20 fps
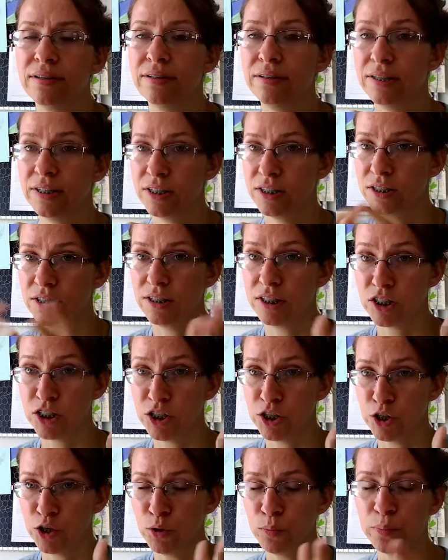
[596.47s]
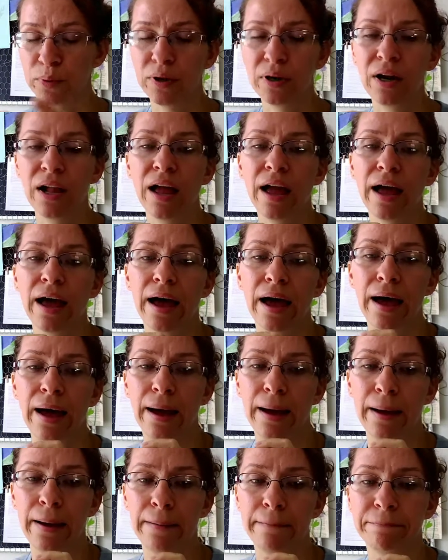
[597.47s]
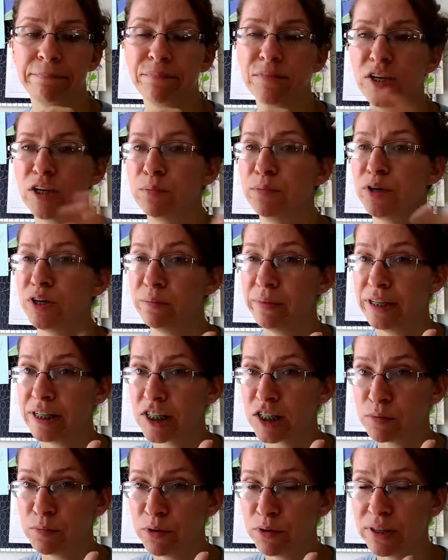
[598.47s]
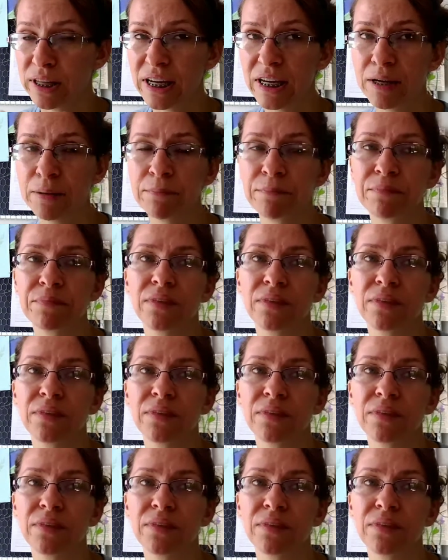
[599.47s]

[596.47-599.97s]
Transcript: the soup. You can put them in a smoothie.